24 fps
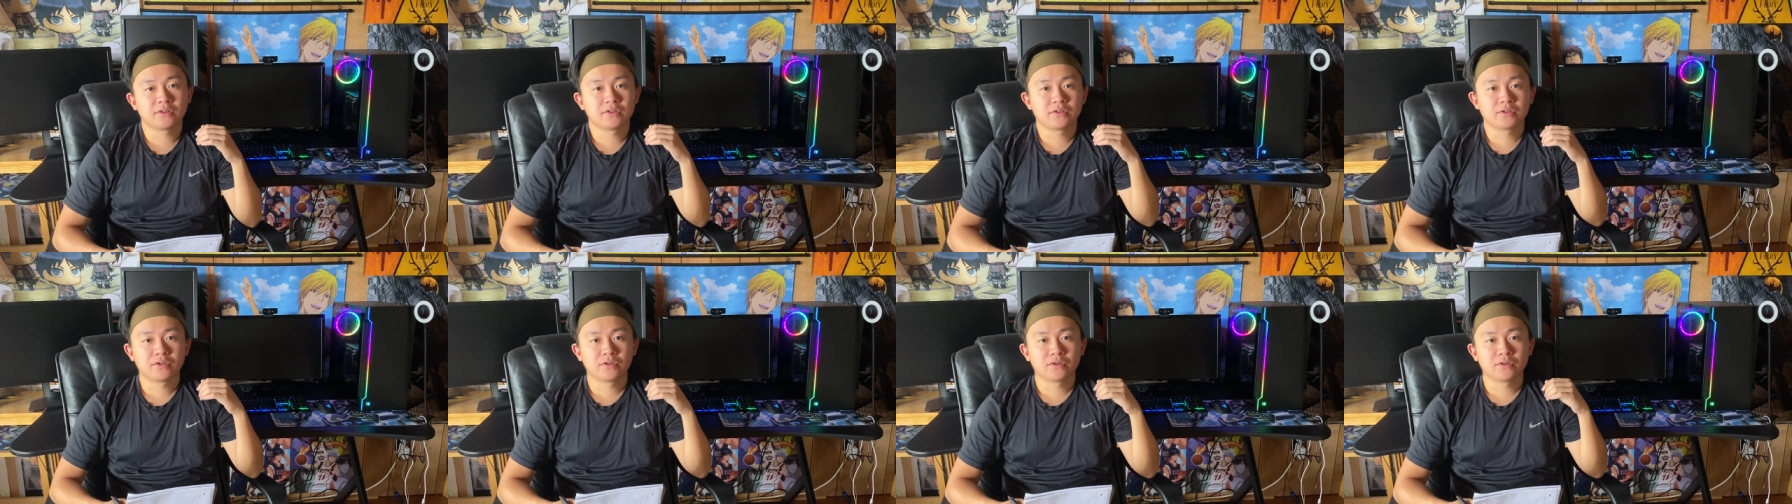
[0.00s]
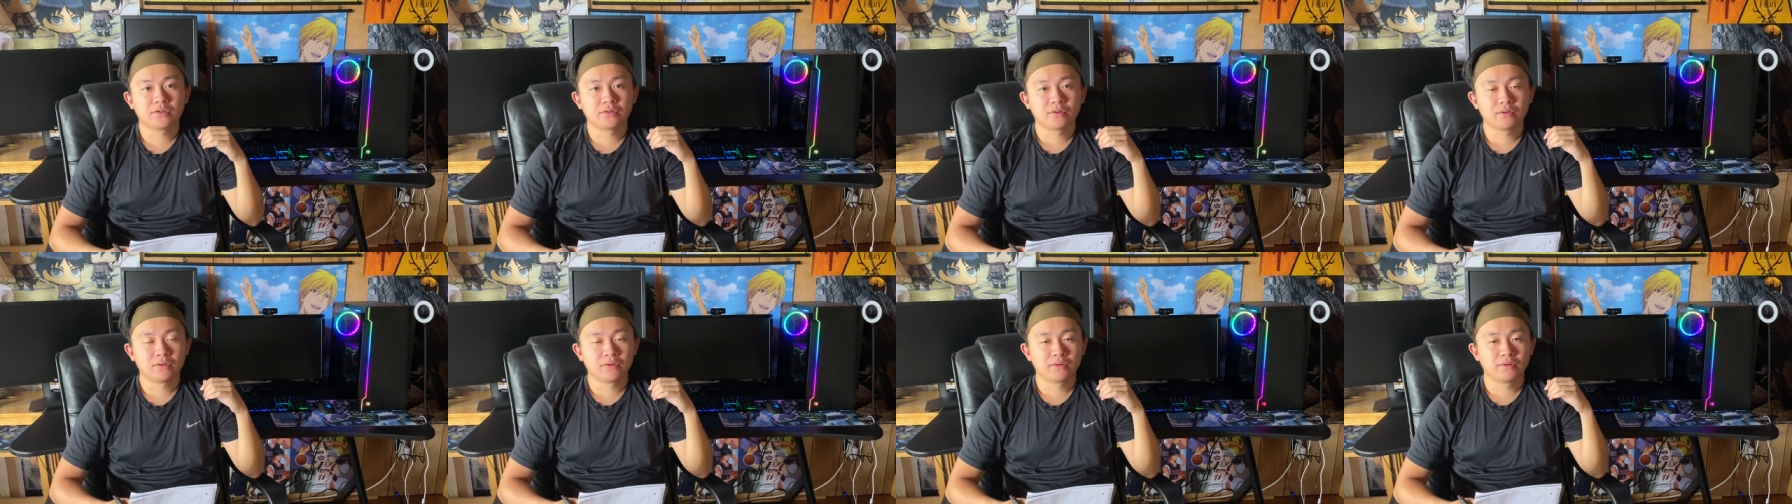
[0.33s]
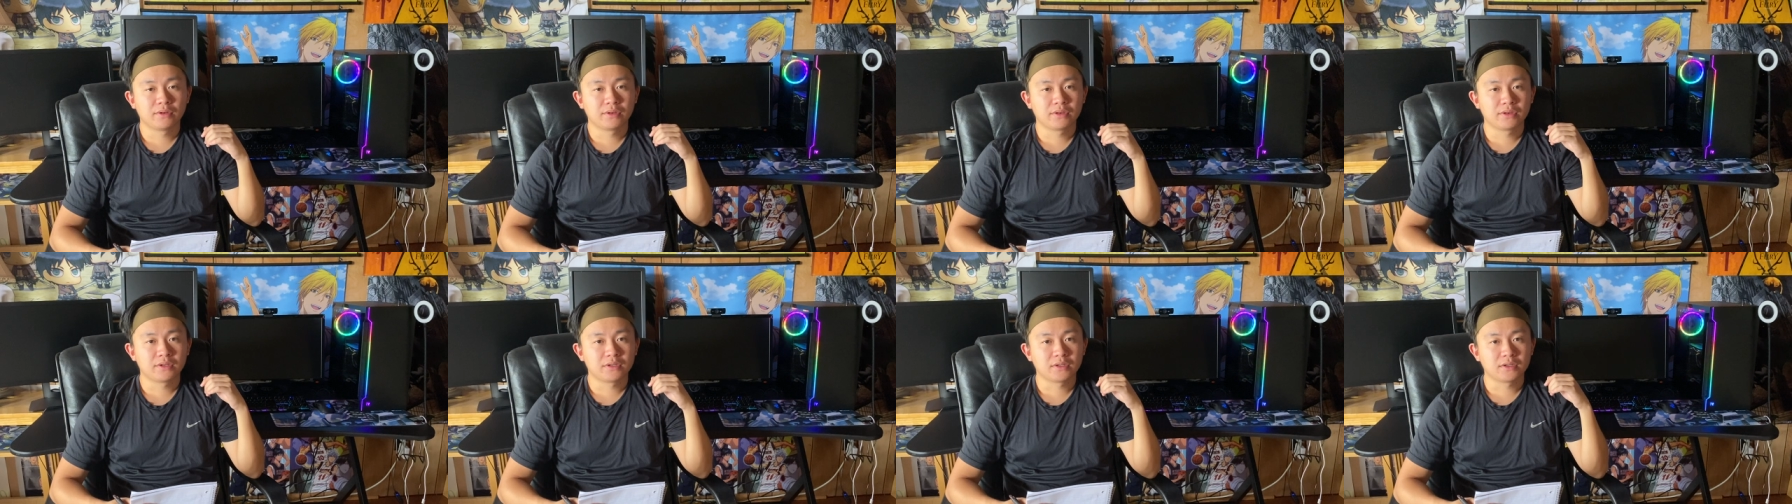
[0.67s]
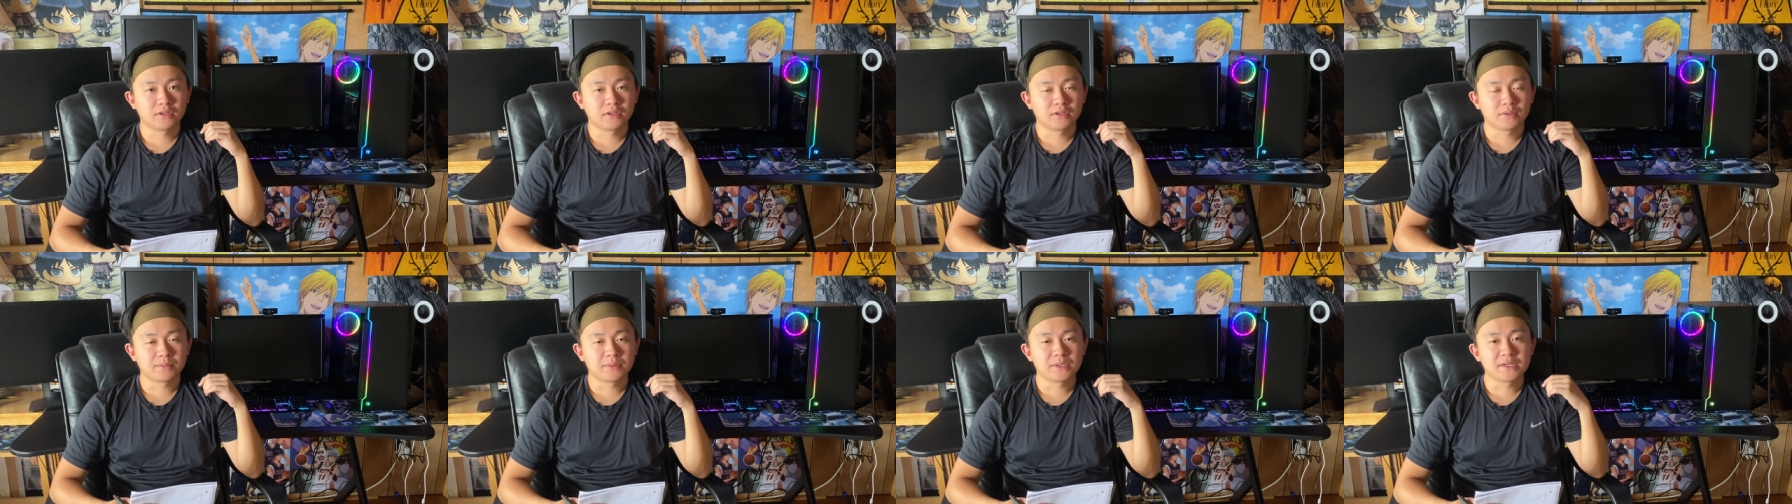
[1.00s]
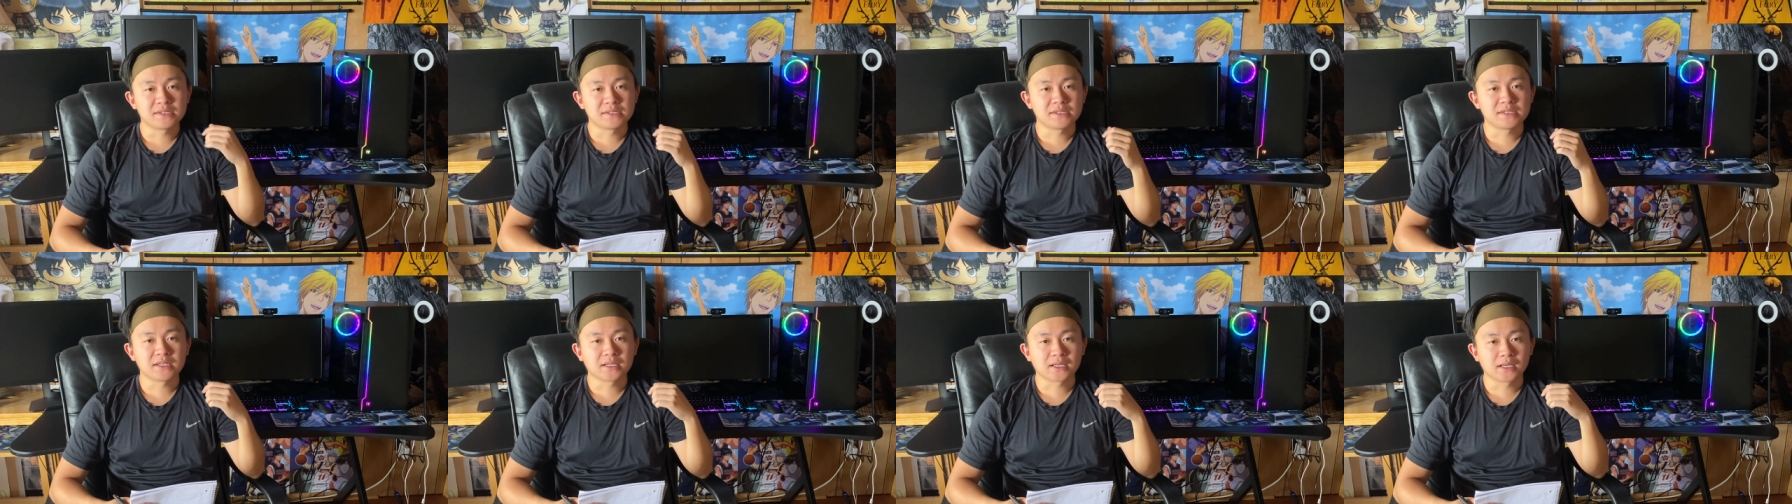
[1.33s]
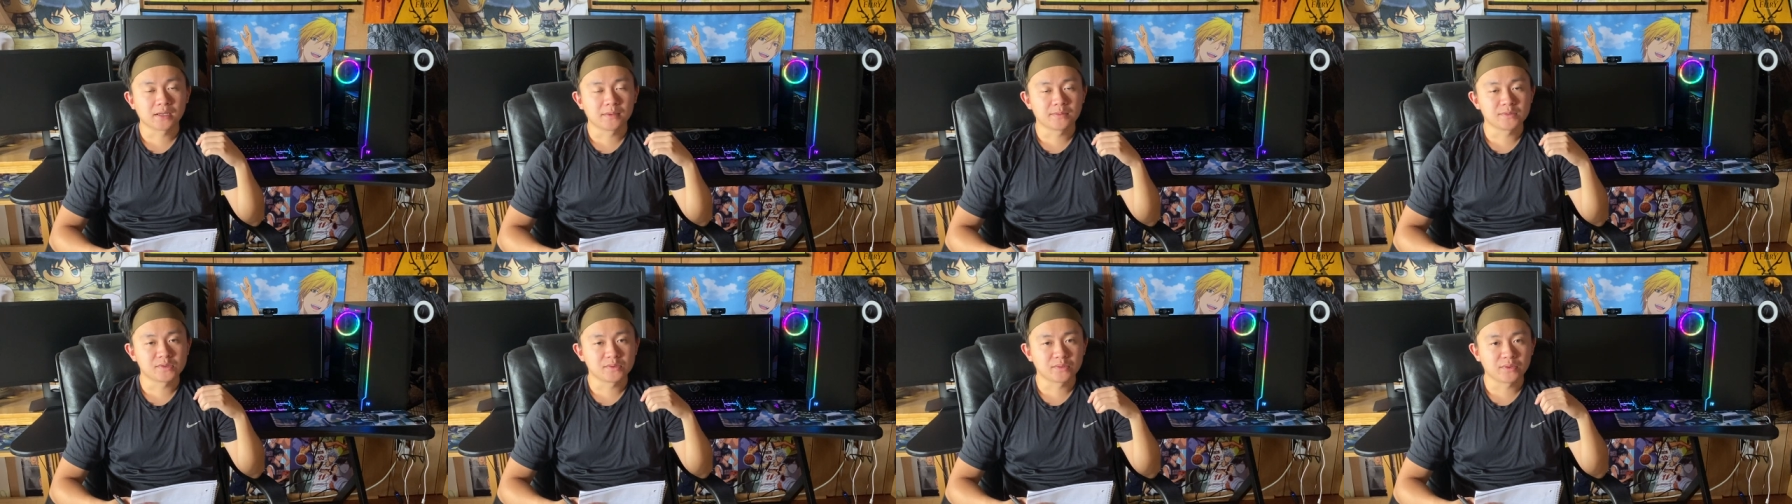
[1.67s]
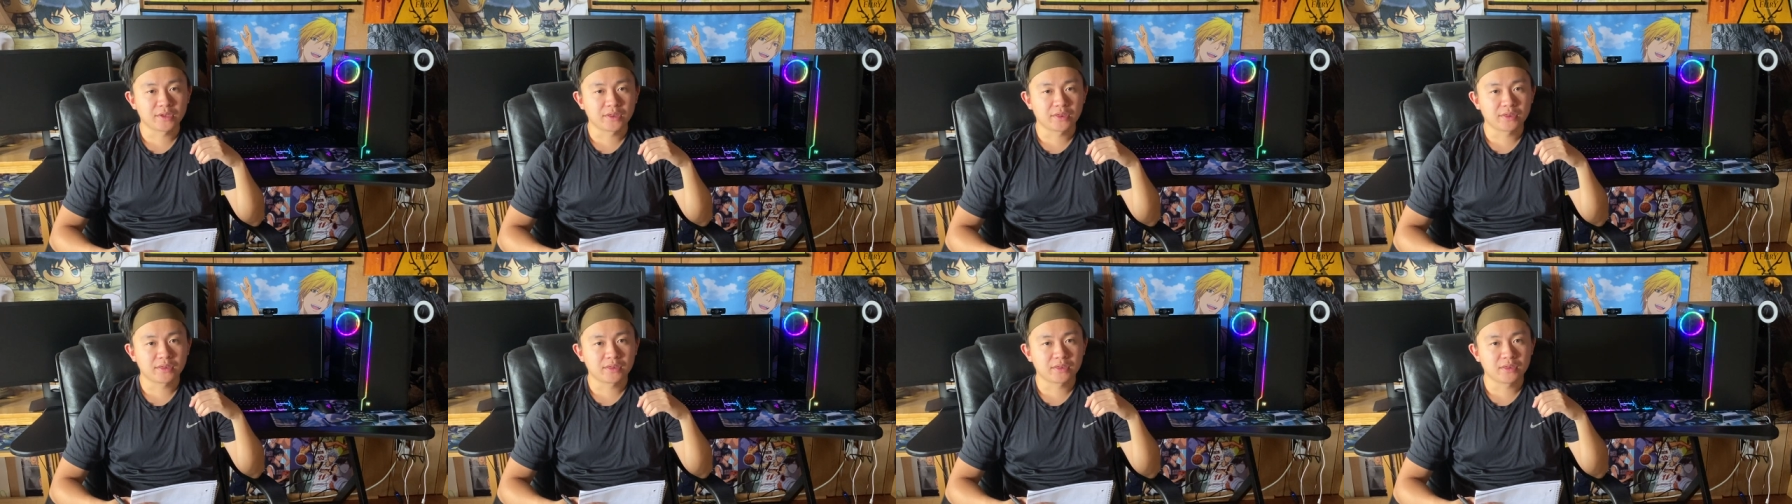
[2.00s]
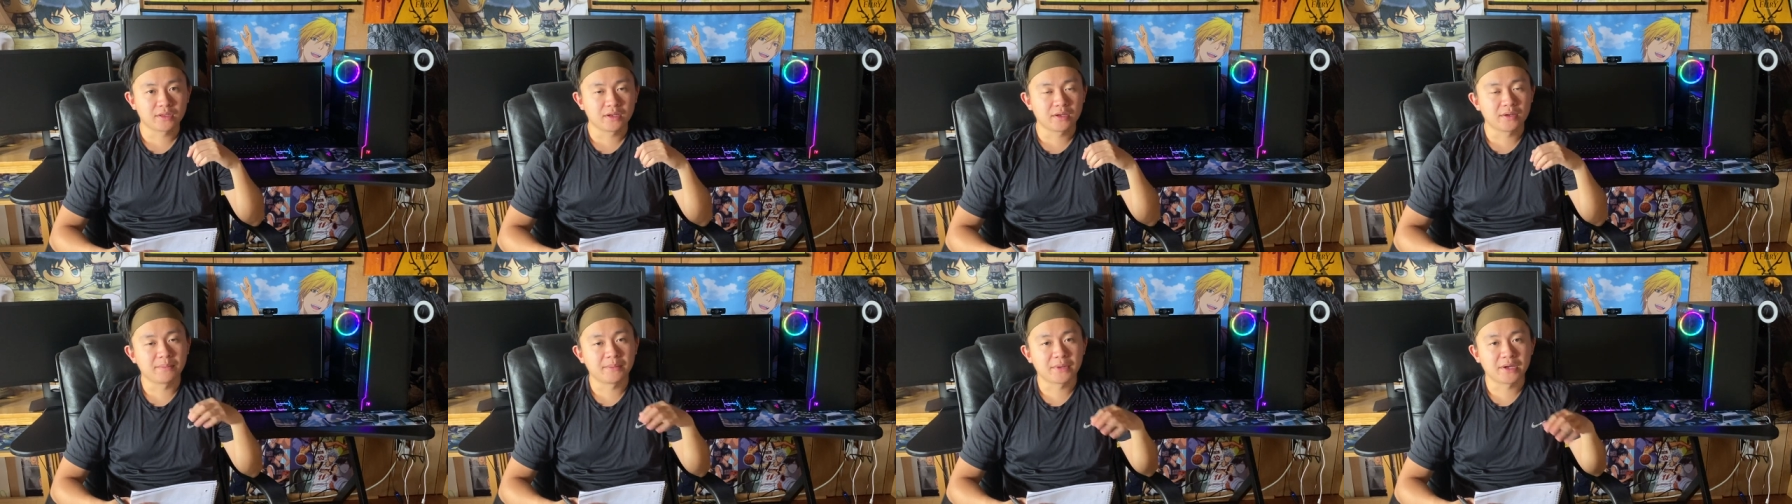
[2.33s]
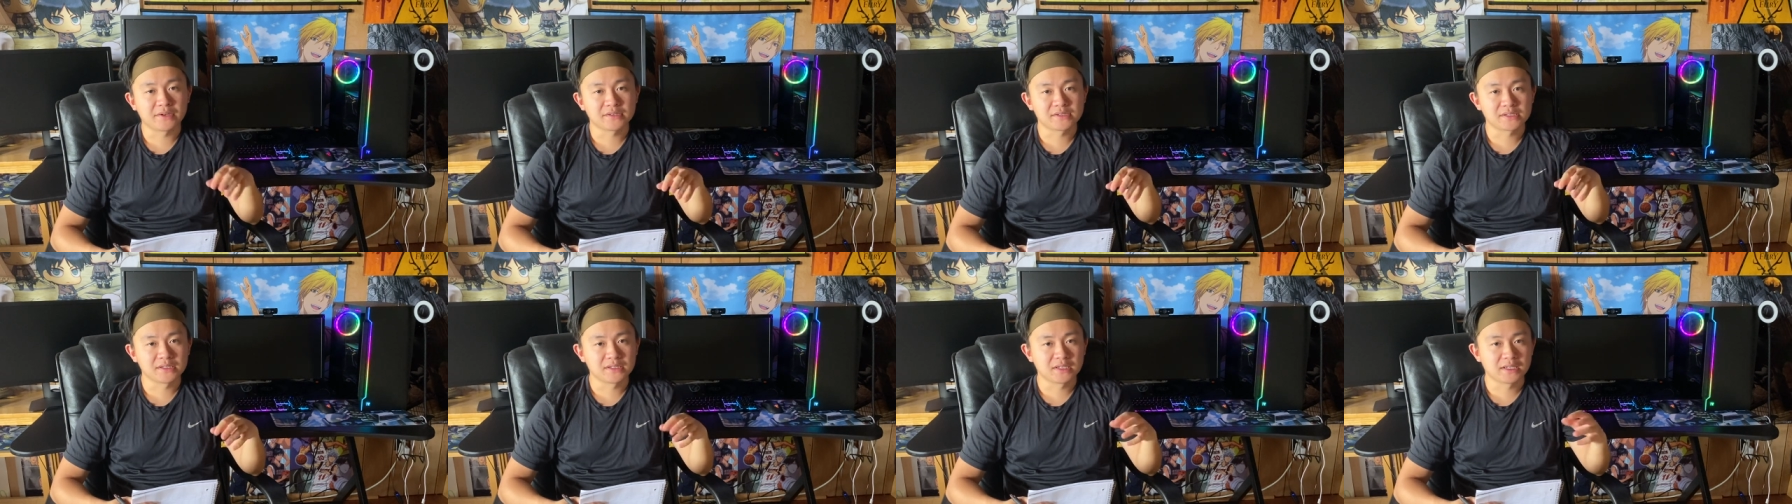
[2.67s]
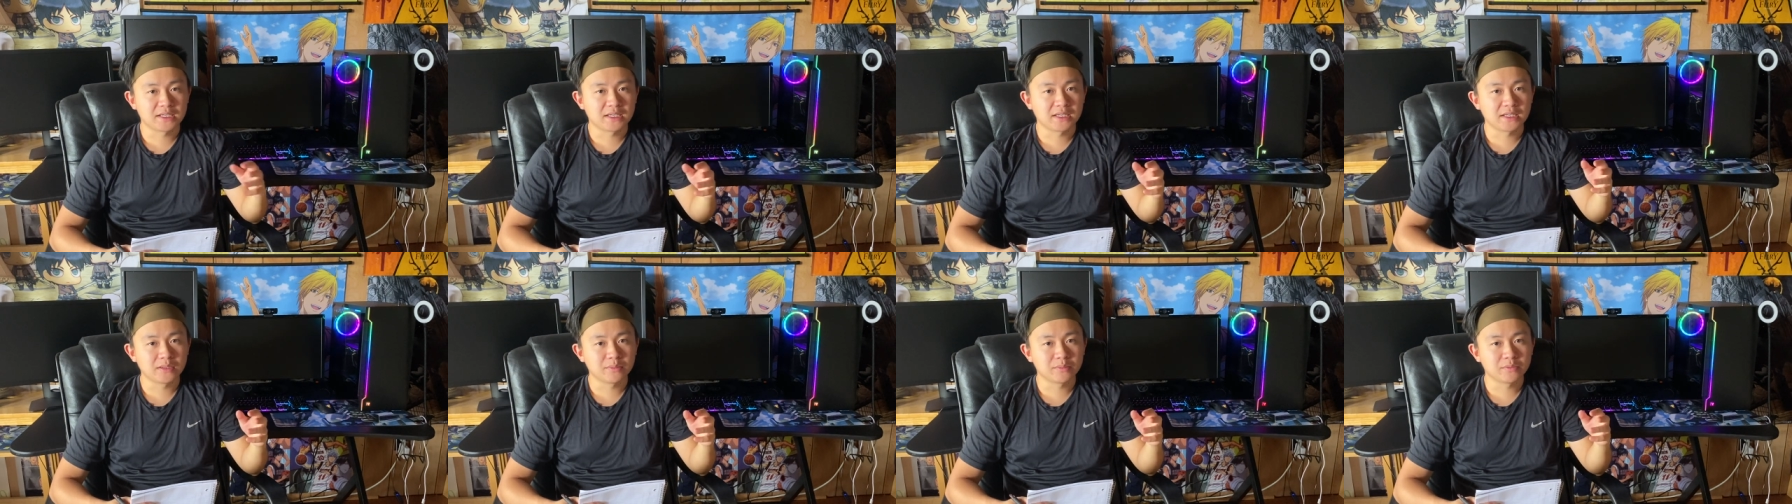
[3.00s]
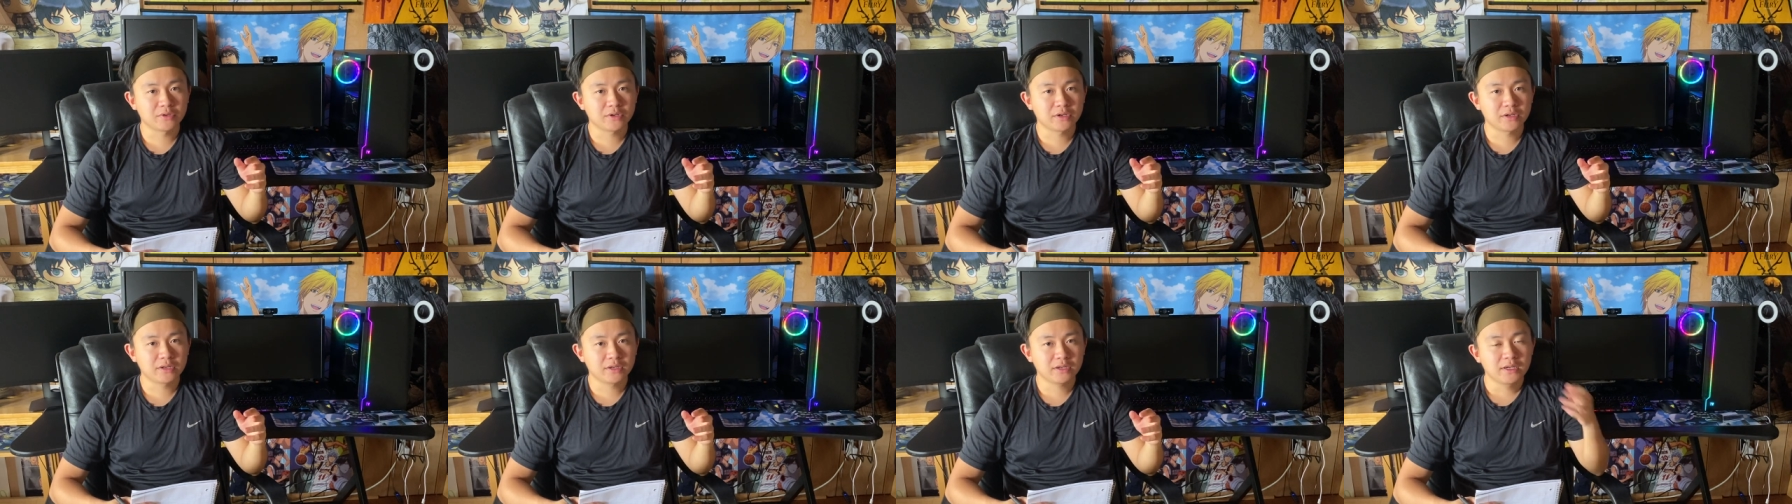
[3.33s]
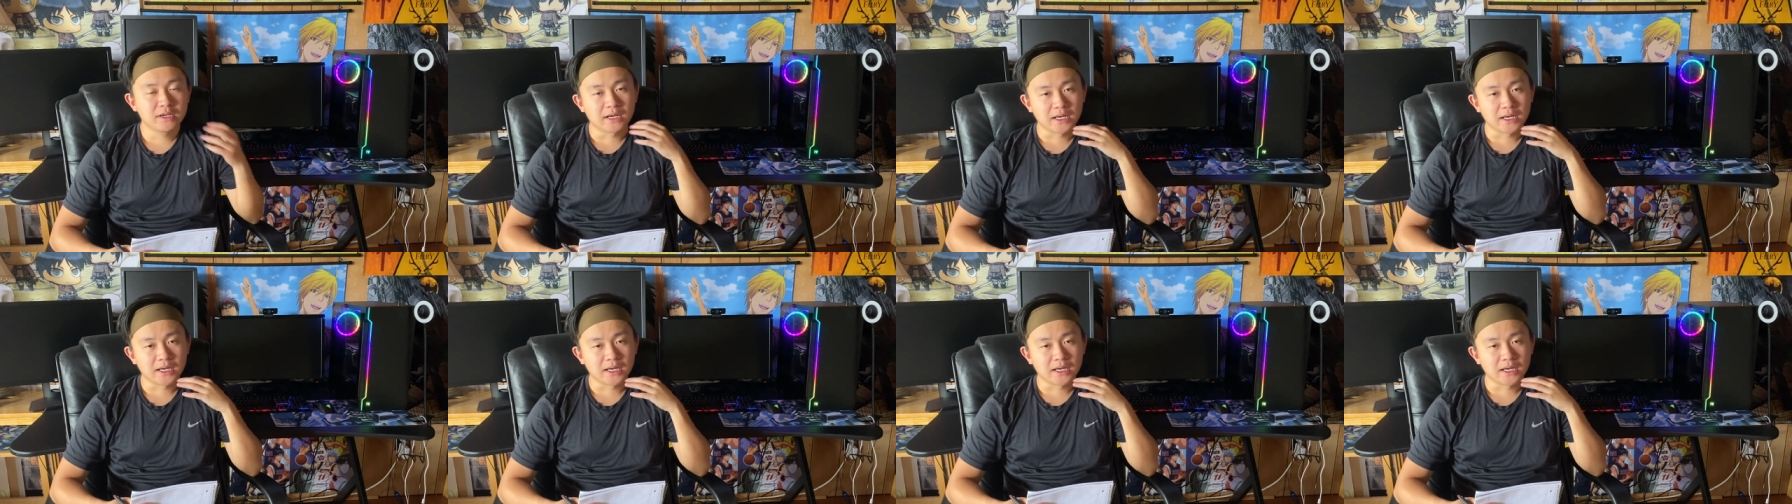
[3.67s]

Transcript: though the PC comes with a mouse and keyboard,